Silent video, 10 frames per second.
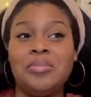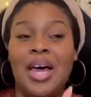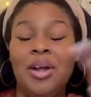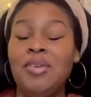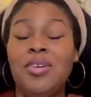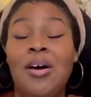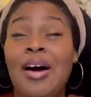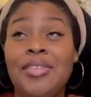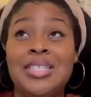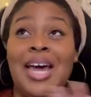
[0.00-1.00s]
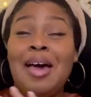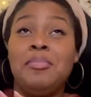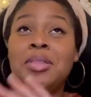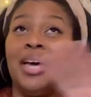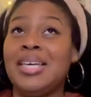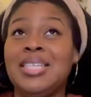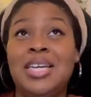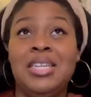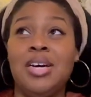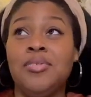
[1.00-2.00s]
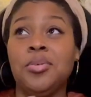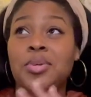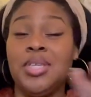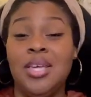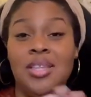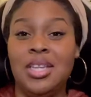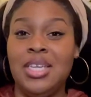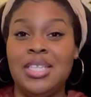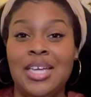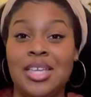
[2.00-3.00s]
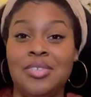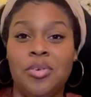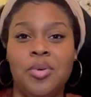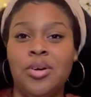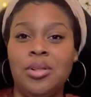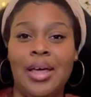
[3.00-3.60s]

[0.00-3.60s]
I don't even know how this happened. Like I said, devil was in the details for real.